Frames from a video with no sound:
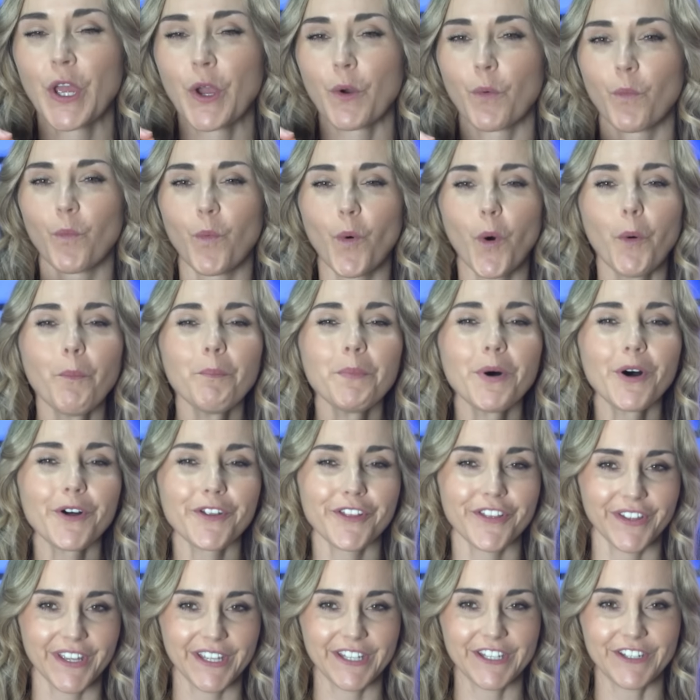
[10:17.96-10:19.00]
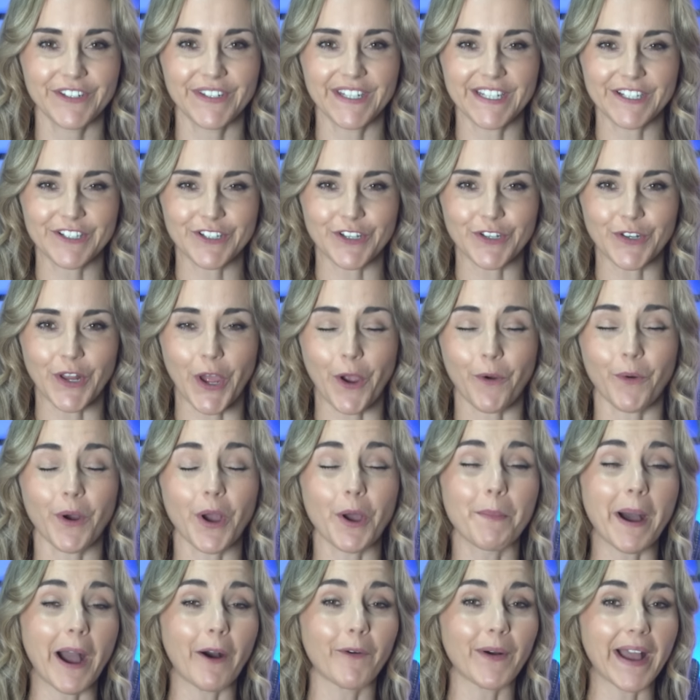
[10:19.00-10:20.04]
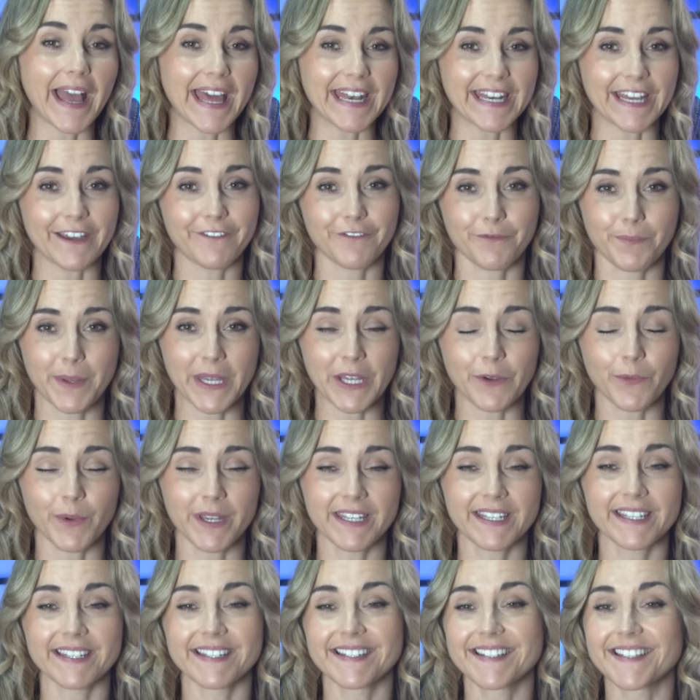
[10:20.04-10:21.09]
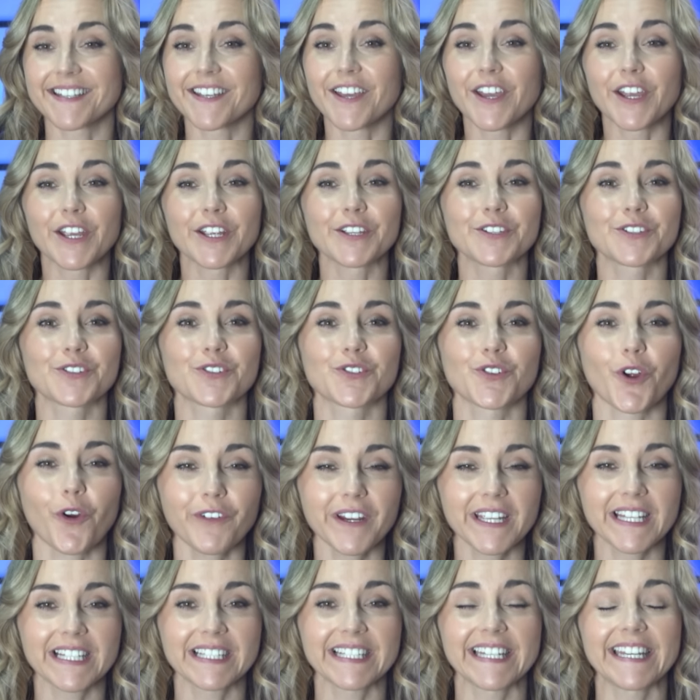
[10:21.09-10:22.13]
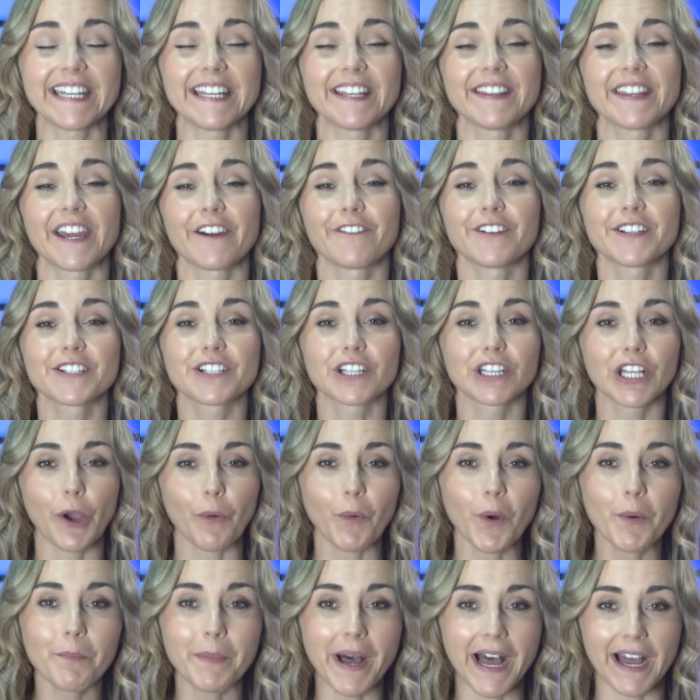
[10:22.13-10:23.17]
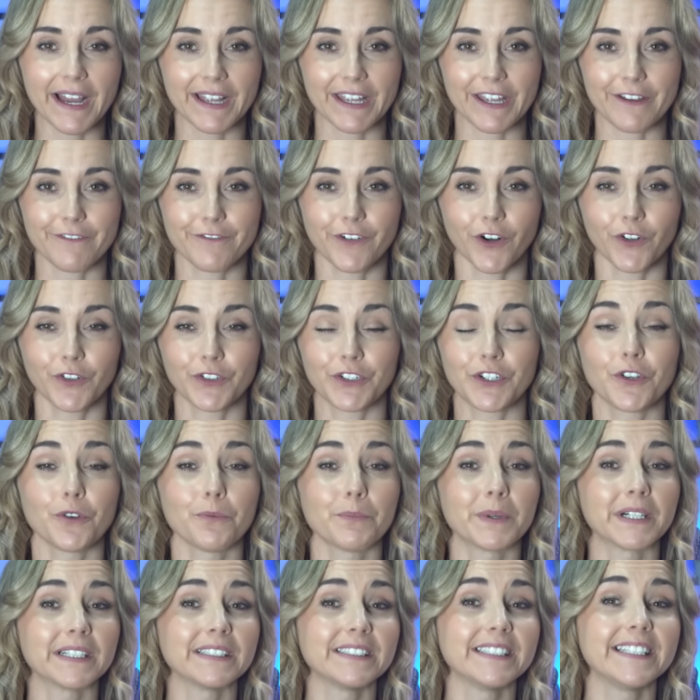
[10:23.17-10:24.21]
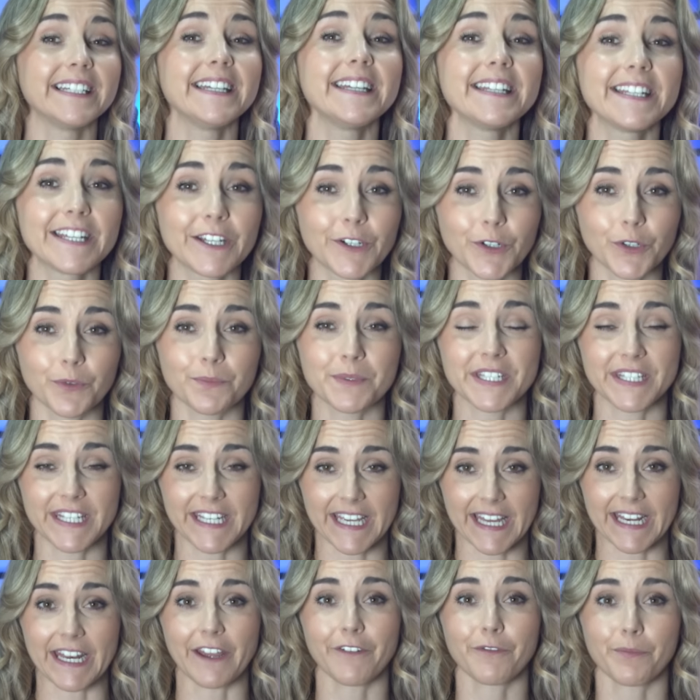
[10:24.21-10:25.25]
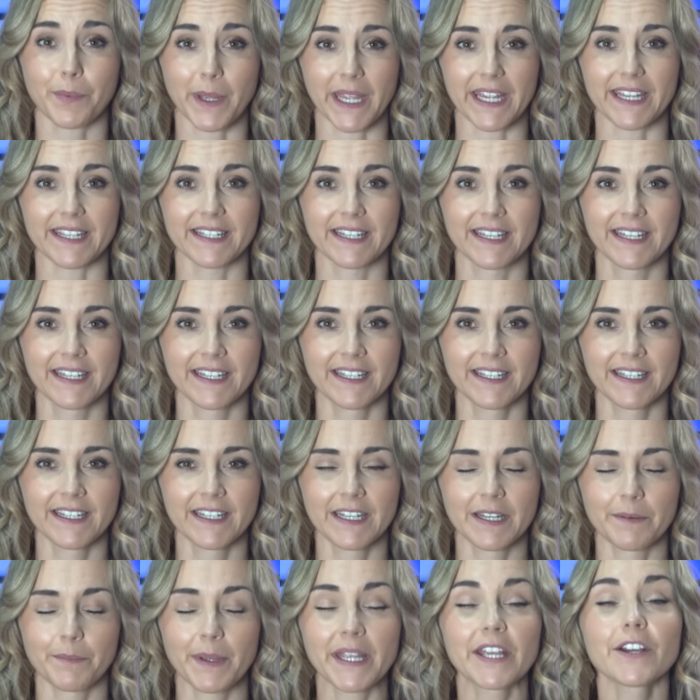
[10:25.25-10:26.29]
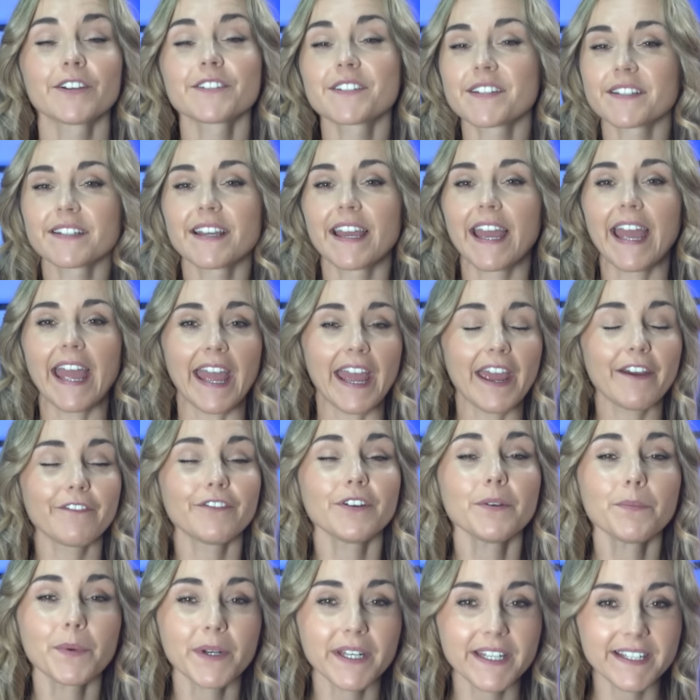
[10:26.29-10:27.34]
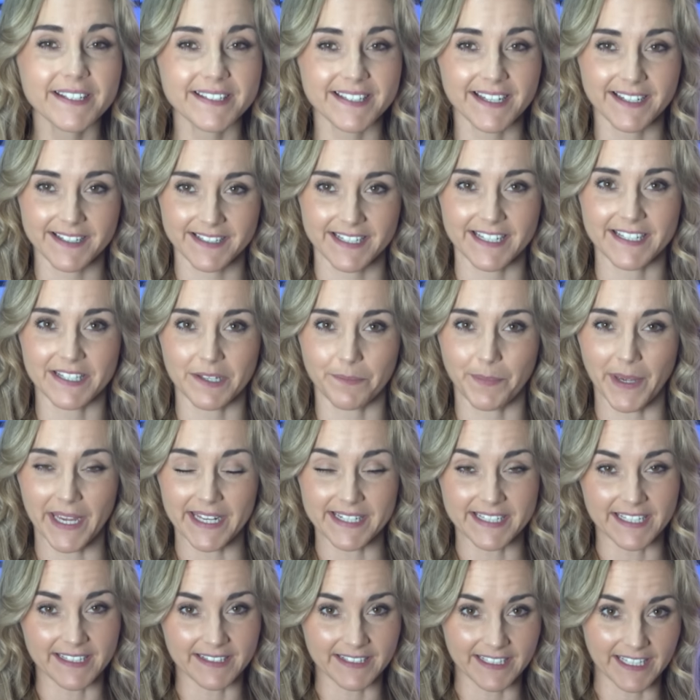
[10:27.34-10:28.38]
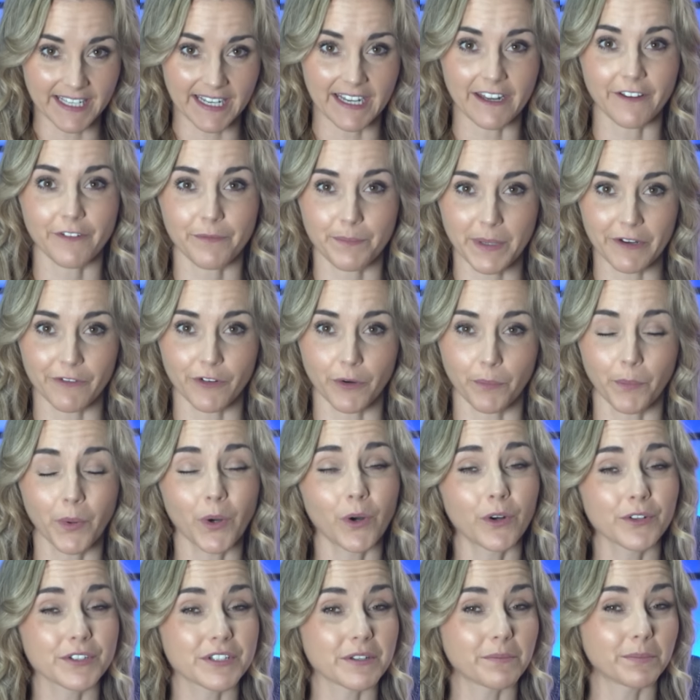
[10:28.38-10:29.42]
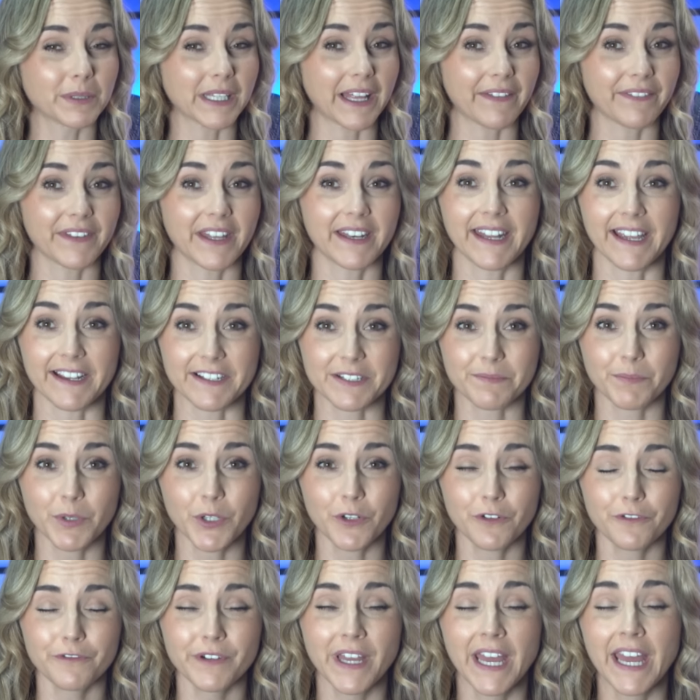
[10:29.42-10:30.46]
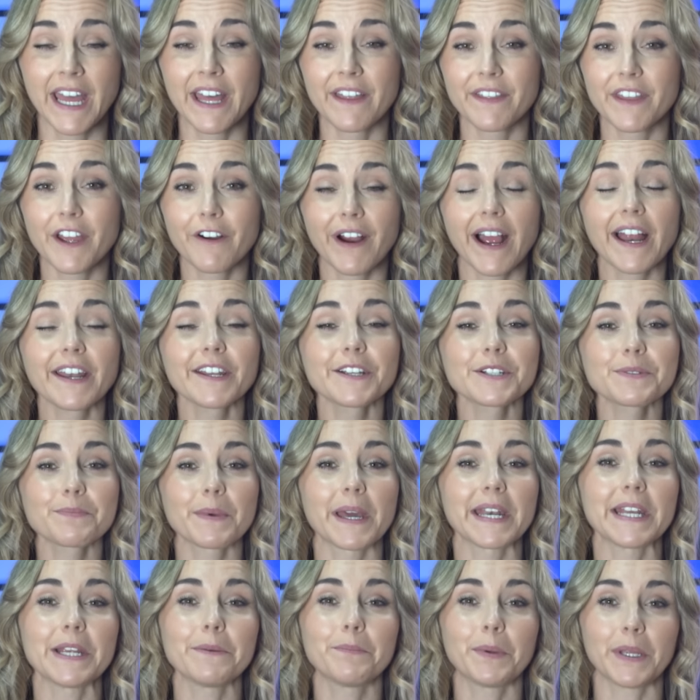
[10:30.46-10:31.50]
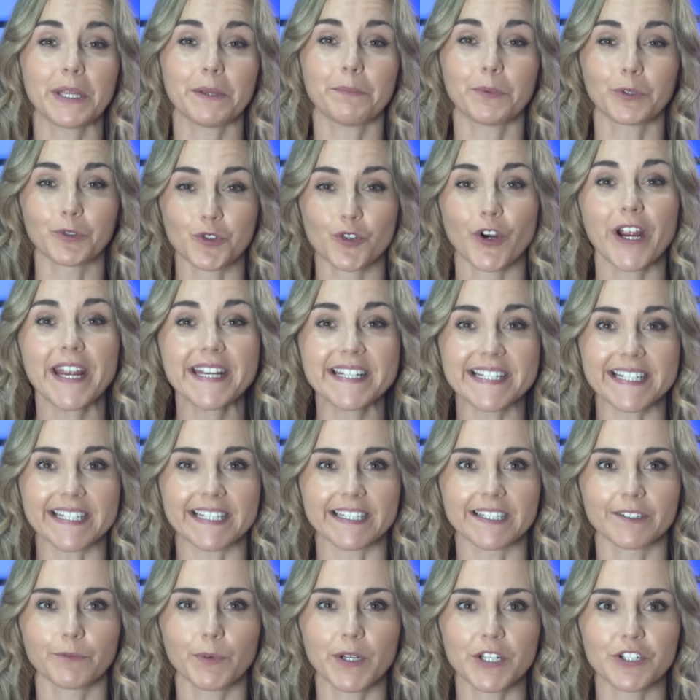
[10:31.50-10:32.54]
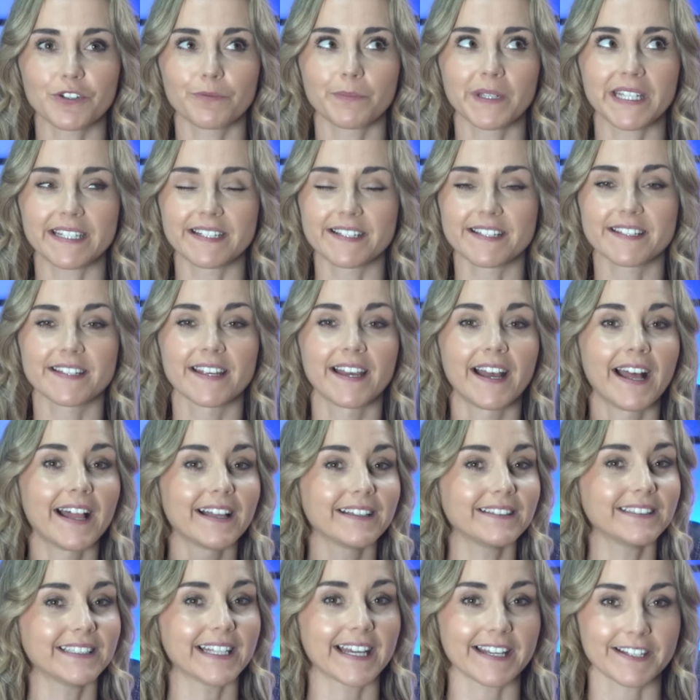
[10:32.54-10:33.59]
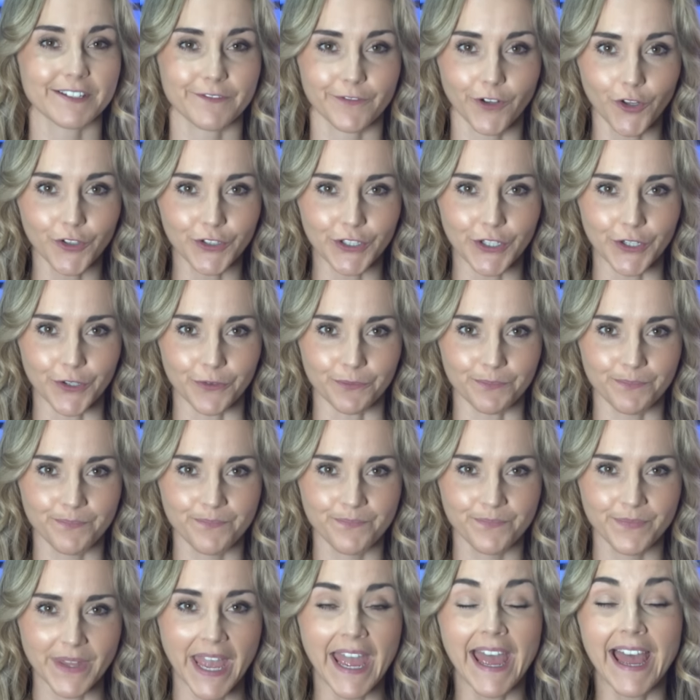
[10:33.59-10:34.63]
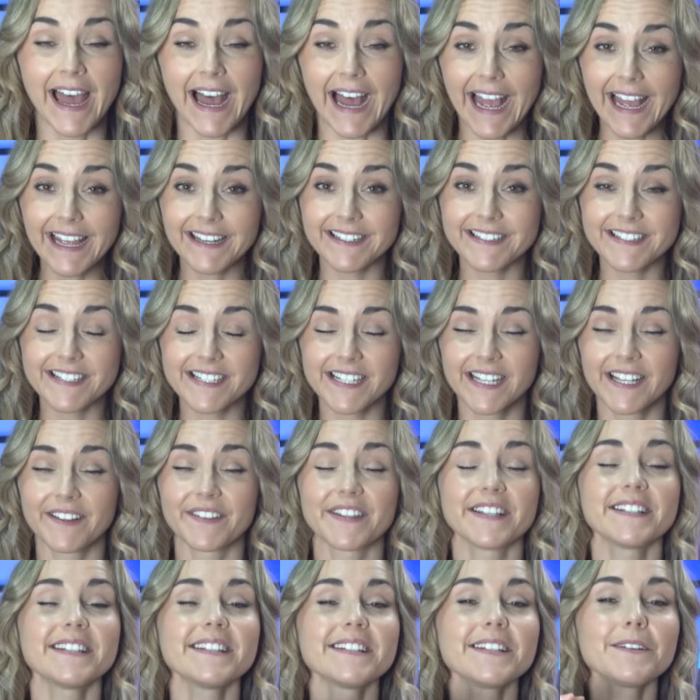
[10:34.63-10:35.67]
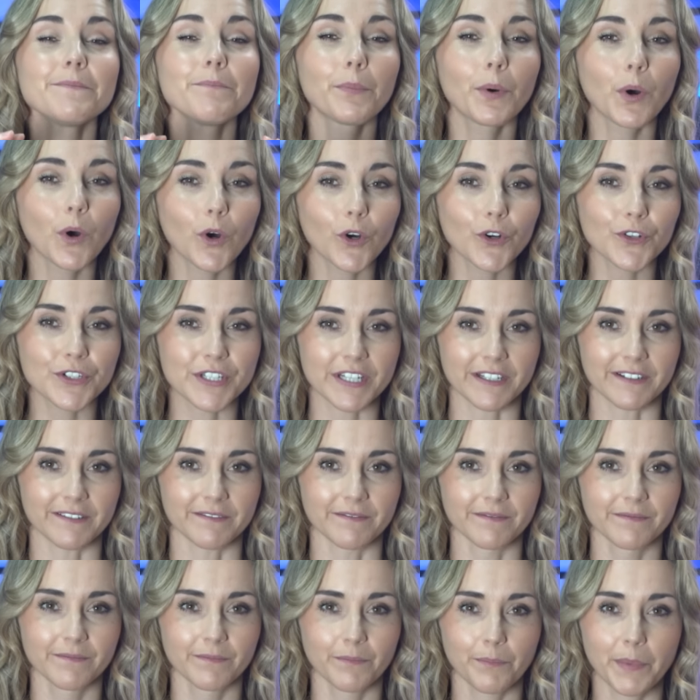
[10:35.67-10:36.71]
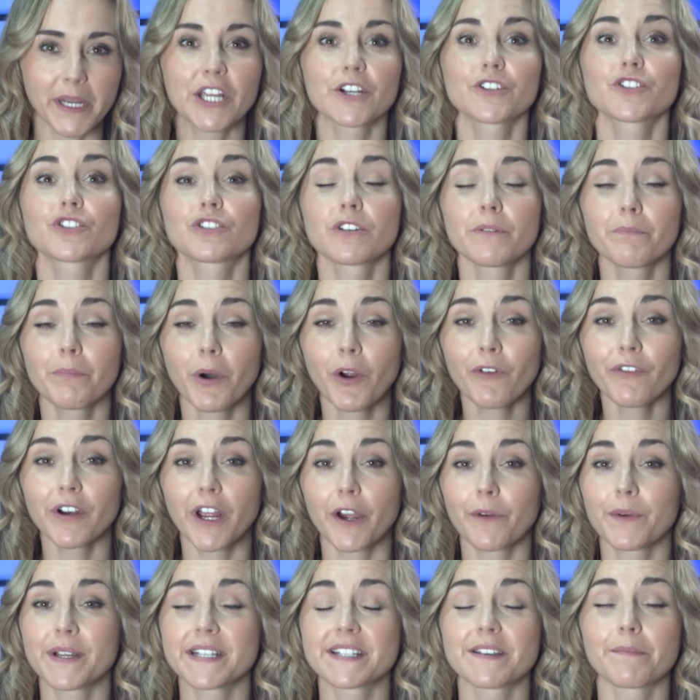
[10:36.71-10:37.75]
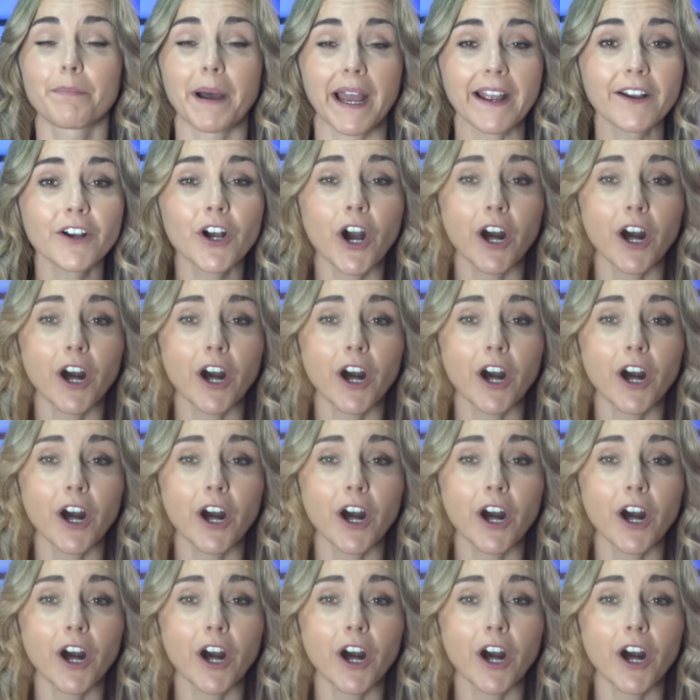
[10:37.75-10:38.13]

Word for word: One more thing you need to know about NFP week is that historically there is lower market volume leading up to the NFP. Because everybody is anticipating the NFP report to plan their next move, there aren't as many people trading, which means less volume. And this is important because tomorrow is a bank